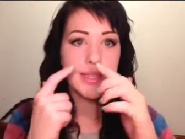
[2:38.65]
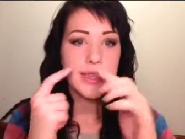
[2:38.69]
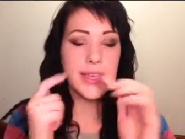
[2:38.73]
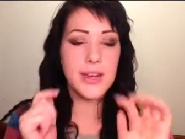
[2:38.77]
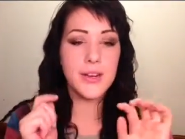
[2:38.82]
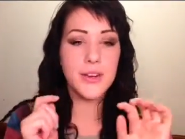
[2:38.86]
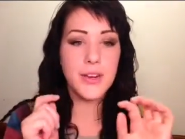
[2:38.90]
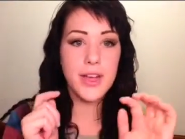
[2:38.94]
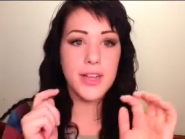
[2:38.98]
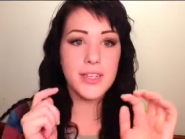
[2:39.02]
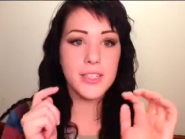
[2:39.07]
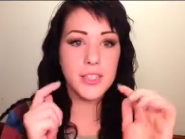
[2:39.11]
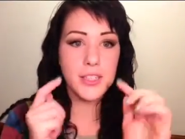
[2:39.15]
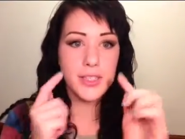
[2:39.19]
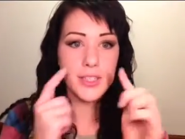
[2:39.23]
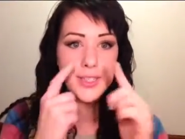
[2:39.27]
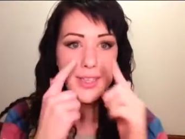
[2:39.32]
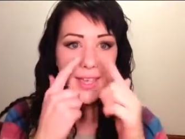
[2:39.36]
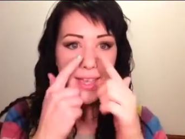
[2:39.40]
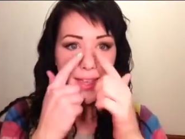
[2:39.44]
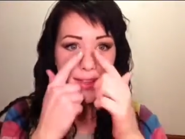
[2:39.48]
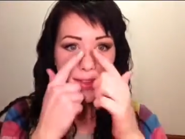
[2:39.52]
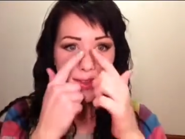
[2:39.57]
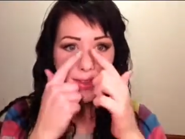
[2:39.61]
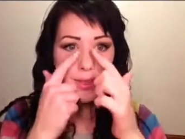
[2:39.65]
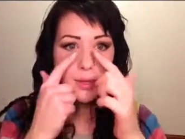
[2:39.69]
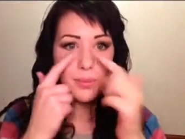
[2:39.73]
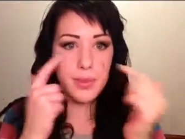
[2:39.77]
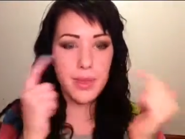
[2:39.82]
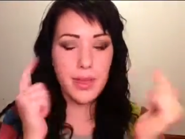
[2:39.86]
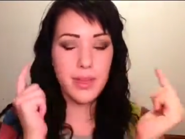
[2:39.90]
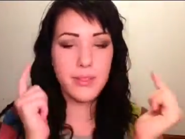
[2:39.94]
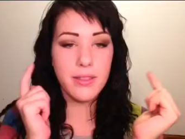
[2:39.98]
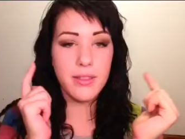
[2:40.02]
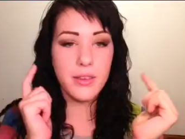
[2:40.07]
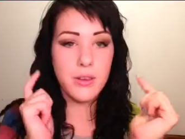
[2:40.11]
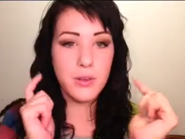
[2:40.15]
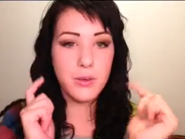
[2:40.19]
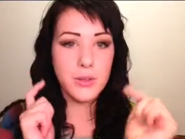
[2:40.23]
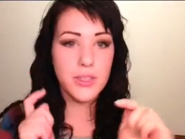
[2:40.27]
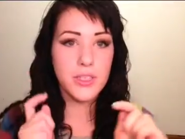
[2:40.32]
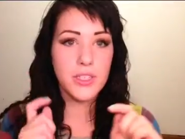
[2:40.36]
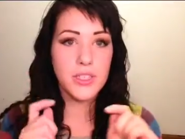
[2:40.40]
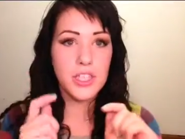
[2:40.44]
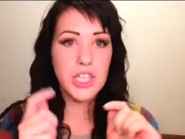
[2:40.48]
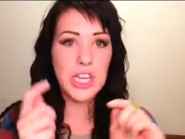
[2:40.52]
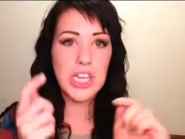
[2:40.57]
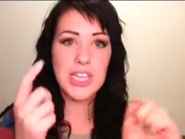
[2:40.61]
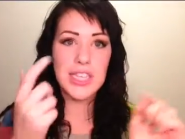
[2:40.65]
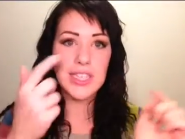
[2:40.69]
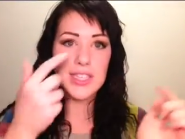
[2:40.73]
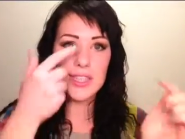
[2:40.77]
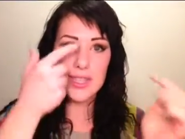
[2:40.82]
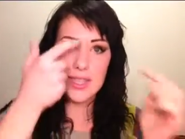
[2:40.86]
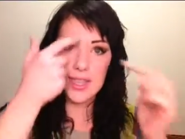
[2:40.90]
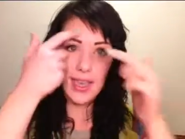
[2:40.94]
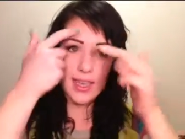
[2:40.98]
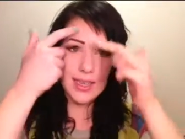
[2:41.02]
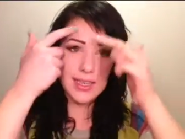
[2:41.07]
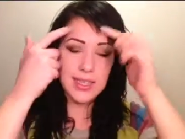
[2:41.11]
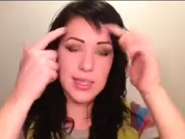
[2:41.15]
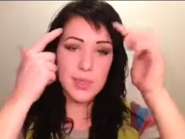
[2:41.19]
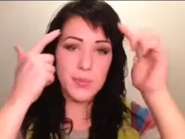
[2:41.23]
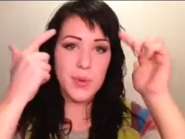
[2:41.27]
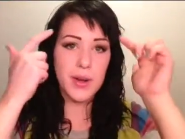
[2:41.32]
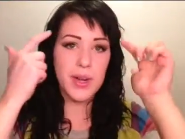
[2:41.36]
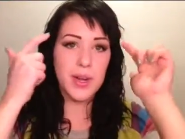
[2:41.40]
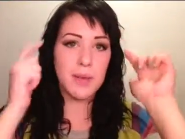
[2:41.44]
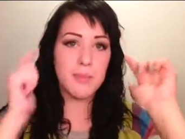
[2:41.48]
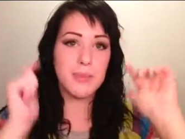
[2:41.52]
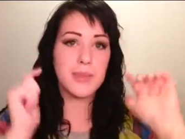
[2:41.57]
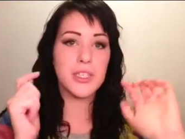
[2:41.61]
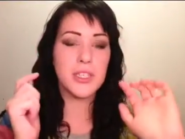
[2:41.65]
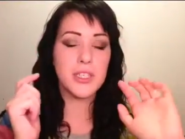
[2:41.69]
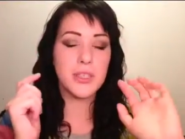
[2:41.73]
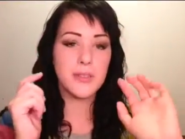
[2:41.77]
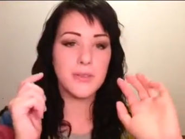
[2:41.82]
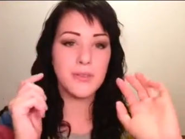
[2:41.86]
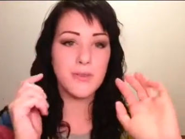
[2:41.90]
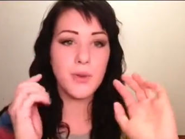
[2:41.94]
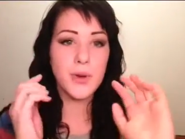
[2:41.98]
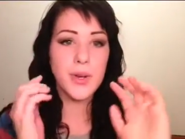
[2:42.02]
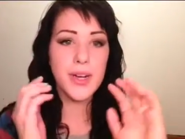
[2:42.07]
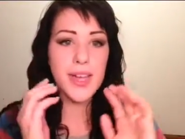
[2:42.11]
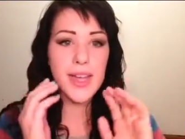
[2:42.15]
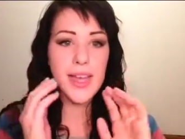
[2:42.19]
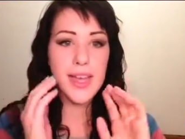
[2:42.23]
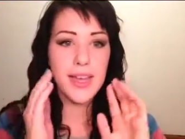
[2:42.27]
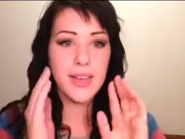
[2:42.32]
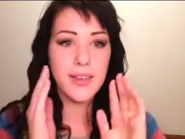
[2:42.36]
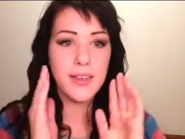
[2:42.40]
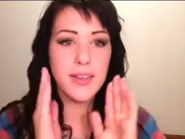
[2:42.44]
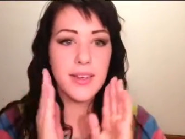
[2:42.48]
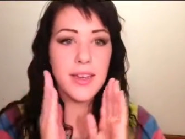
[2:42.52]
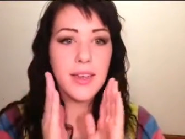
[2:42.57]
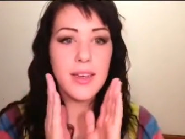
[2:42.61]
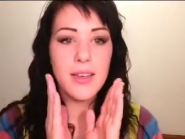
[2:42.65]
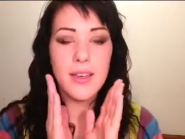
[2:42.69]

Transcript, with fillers: they're not just like a little bit on the nose and cheeks, they kind of spread up into the forehead,